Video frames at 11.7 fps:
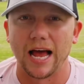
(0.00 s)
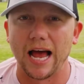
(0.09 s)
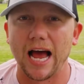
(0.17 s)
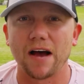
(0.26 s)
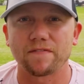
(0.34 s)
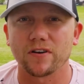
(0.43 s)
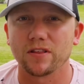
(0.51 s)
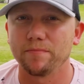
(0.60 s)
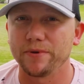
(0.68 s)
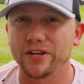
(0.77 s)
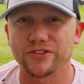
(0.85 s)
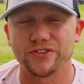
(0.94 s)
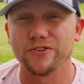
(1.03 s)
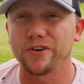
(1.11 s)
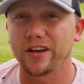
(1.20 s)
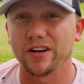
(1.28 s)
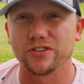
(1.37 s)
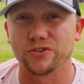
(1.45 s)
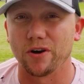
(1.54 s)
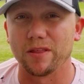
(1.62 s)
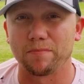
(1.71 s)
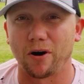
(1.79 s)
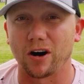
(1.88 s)
After the beach, you can
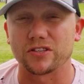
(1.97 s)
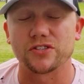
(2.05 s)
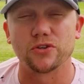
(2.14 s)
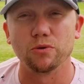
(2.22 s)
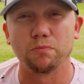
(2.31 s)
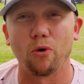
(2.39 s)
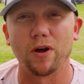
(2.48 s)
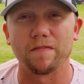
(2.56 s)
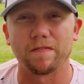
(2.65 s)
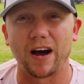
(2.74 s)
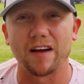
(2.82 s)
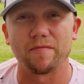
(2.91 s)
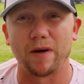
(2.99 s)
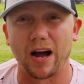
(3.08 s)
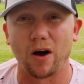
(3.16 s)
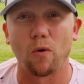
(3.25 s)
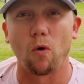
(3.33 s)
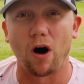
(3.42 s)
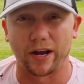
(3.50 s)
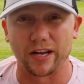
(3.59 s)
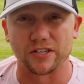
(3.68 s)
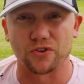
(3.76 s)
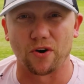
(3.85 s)
enjoy the park's two point five mile
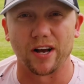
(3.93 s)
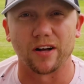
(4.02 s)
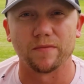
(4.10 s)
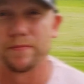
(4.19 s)
walking trail.